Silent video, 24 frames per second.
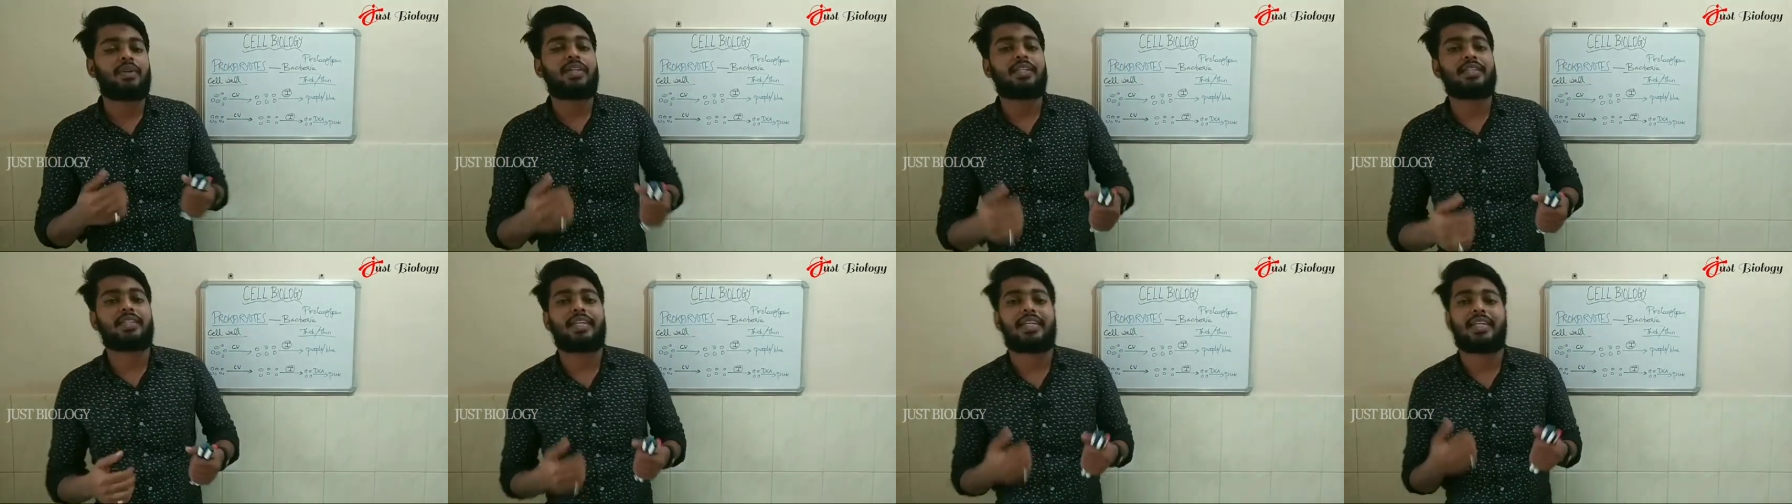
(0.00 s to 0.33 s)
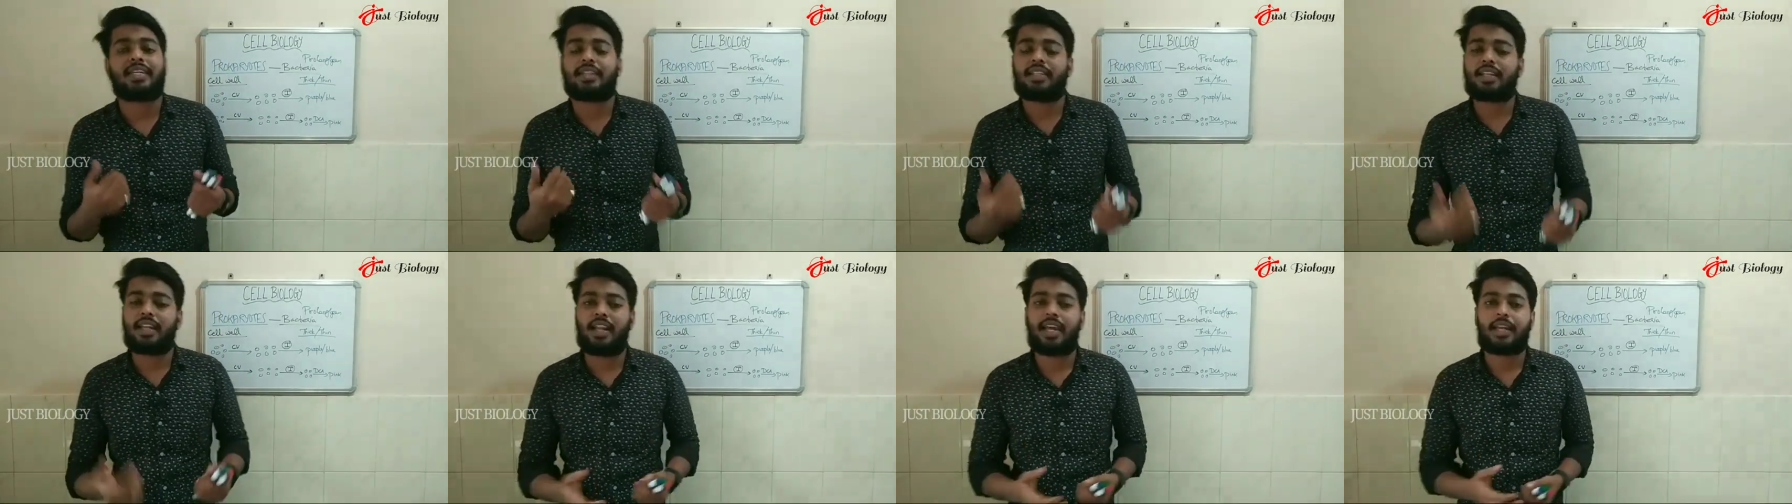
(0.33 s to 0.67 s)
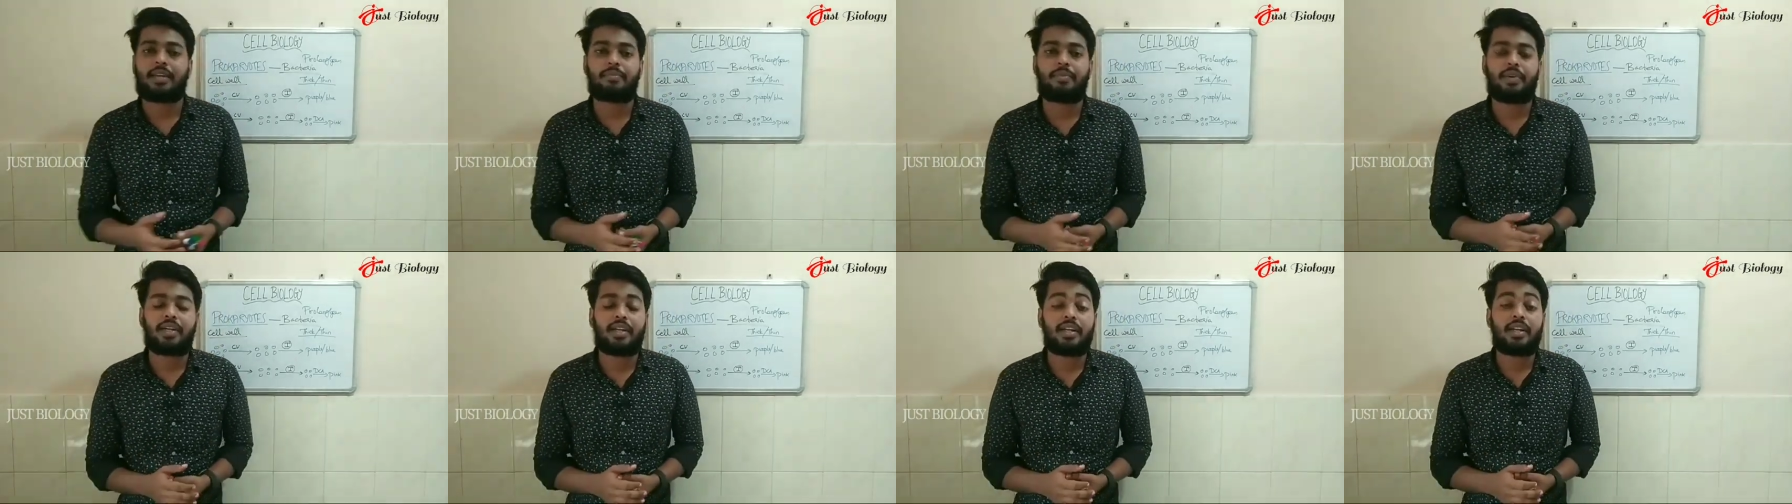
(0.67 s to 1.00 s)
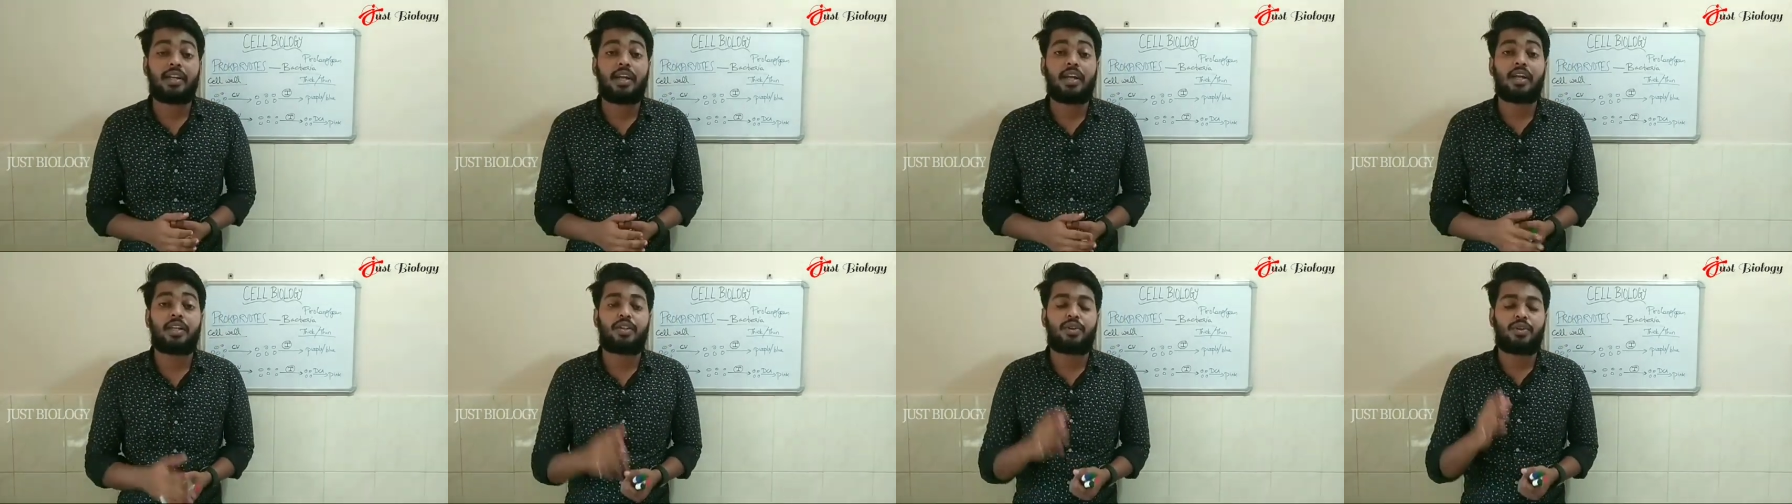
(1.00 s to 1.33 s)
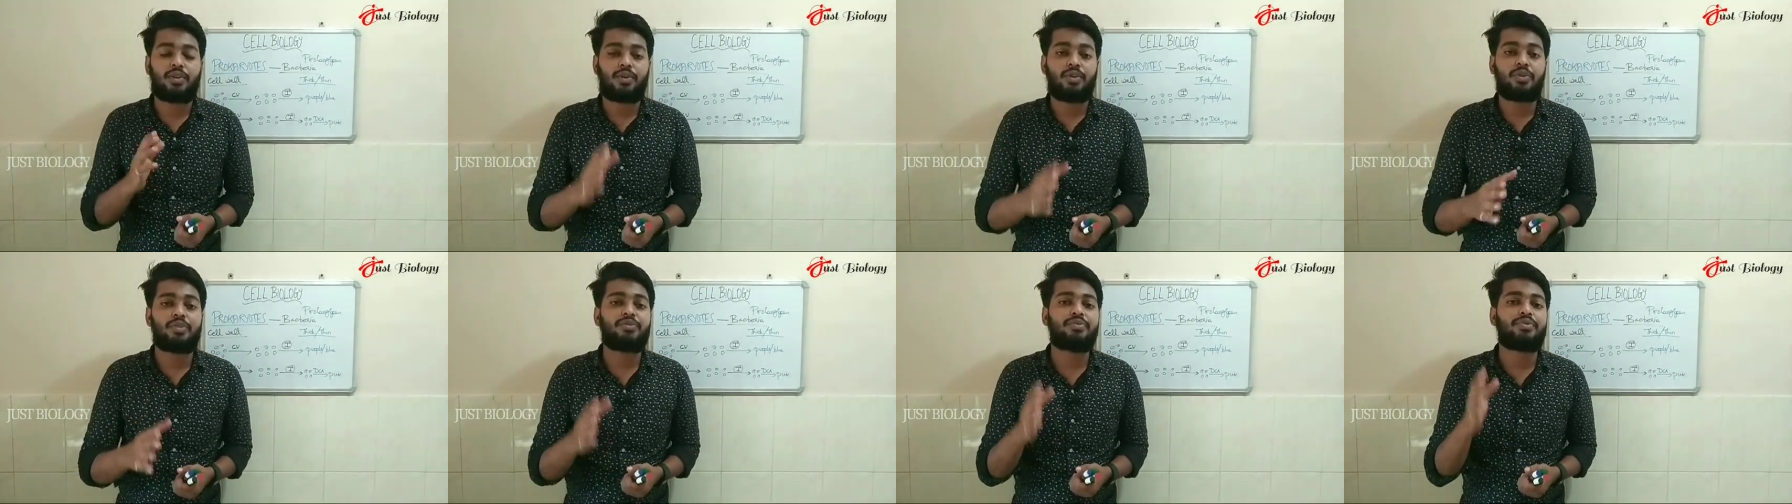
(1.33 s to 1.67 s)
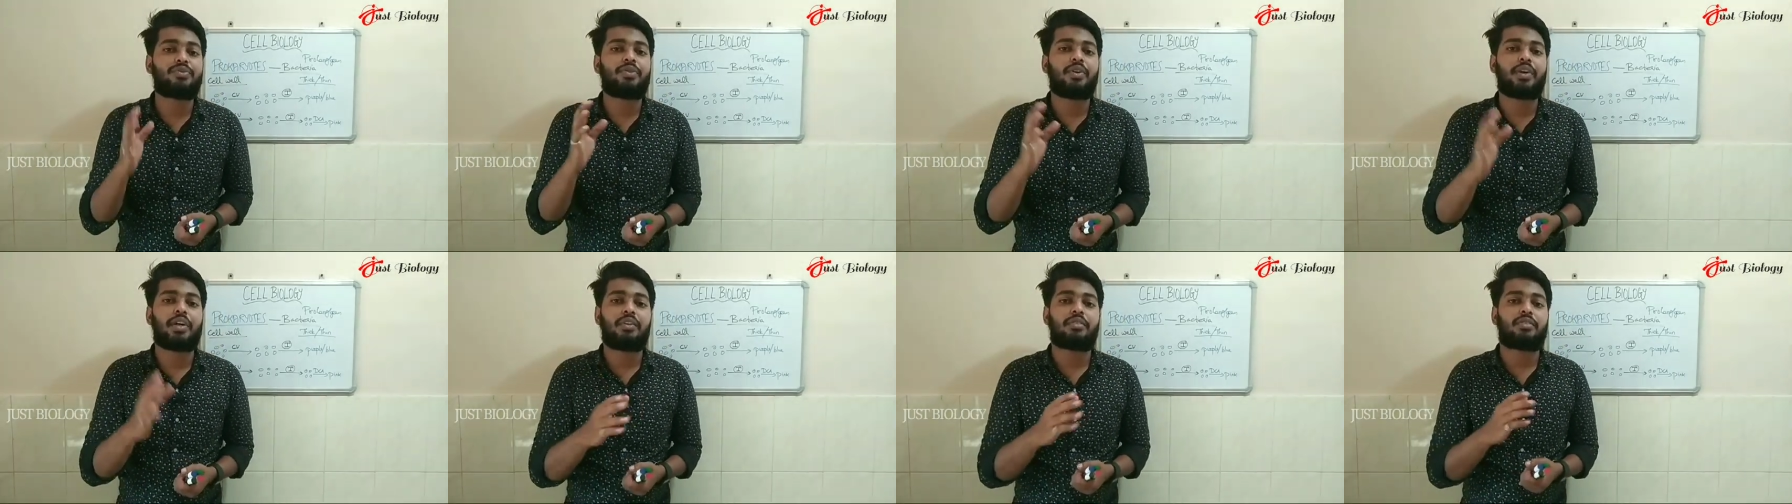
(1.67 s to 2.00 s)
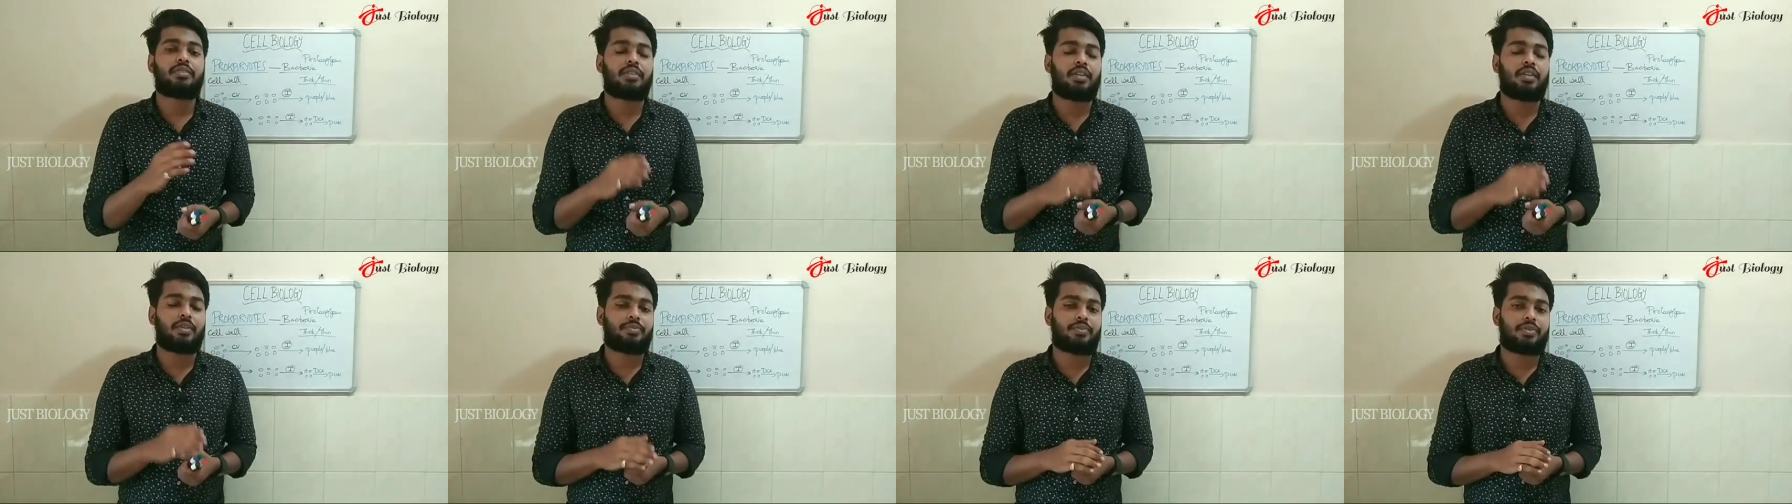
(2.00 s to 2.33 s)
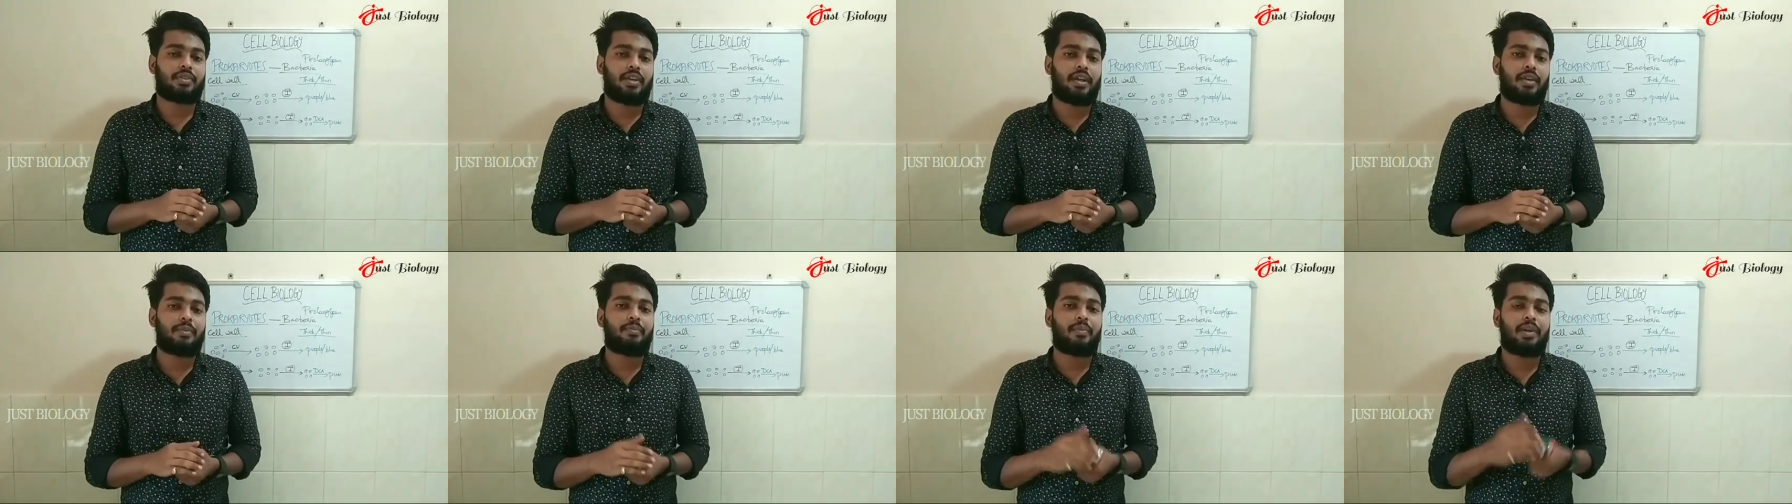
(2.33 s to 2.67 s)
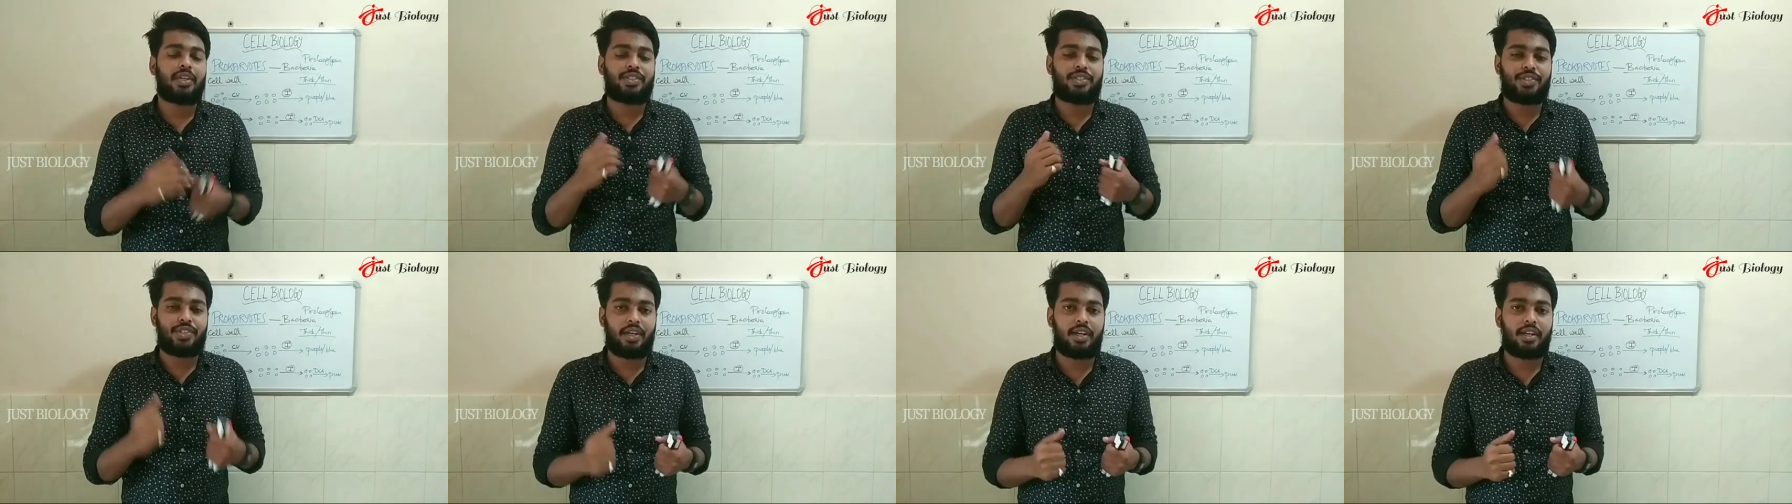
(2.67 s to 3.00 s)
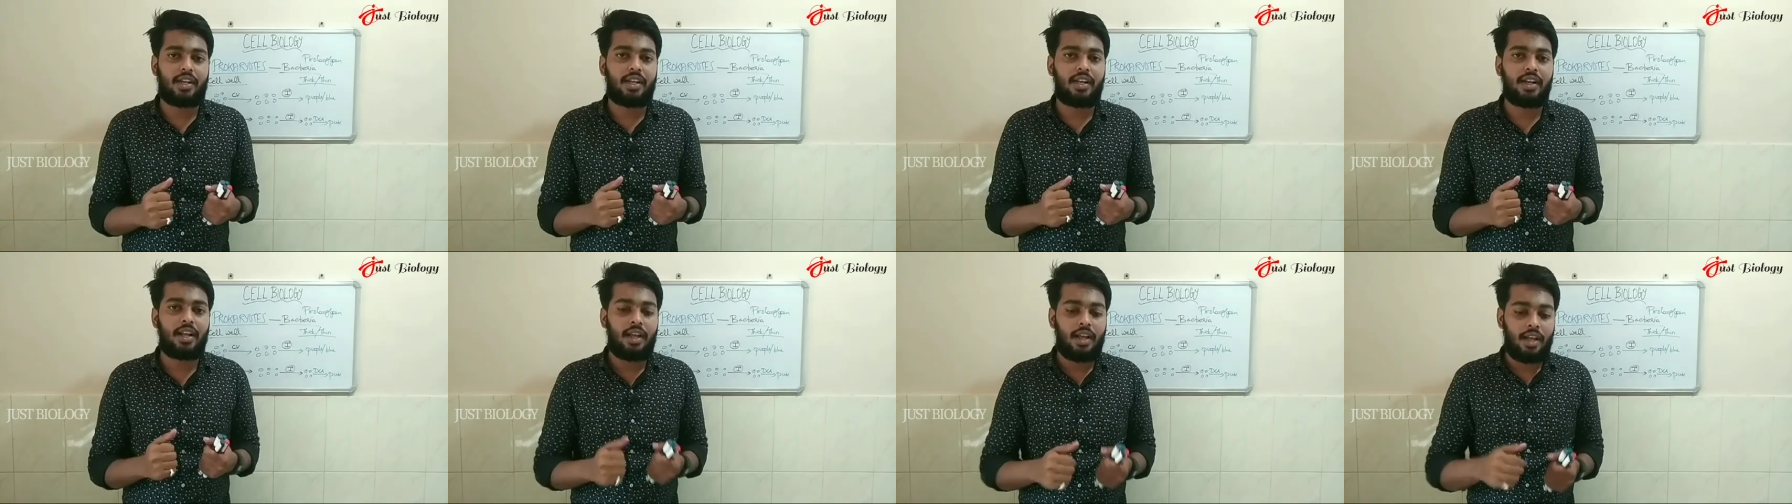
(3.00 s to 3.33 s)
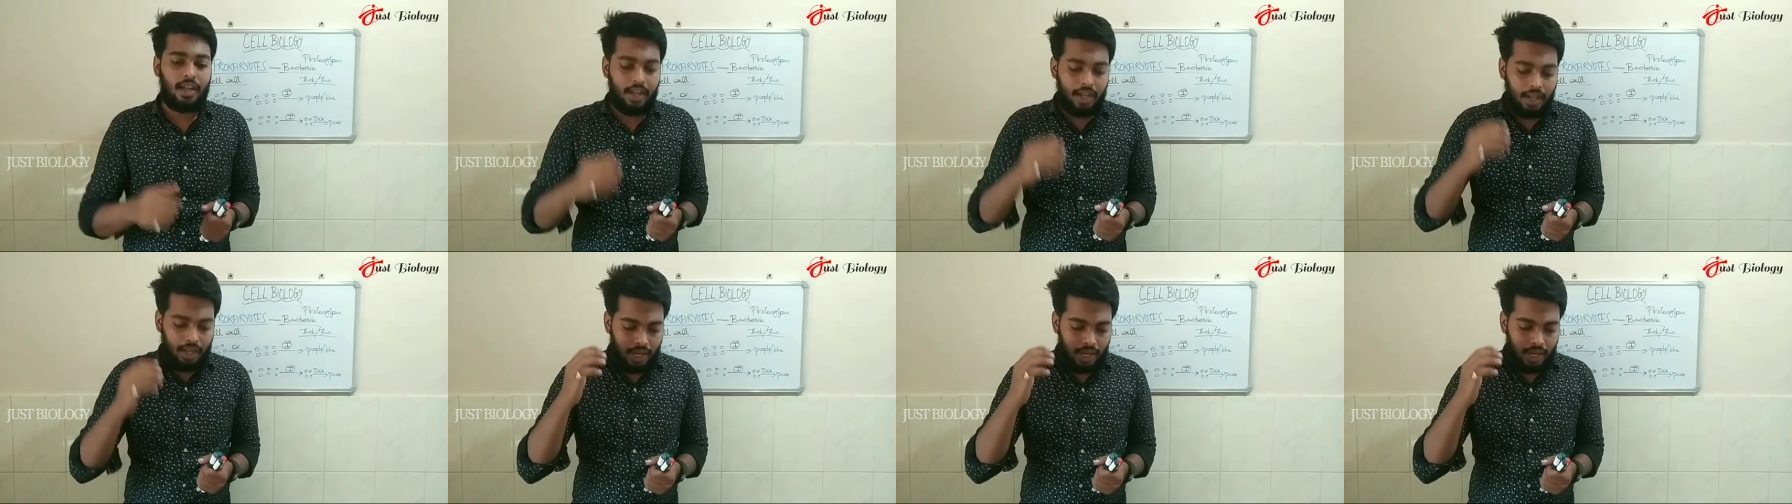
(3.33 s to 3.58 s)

please hit the like button and don't forget to subscribe my channel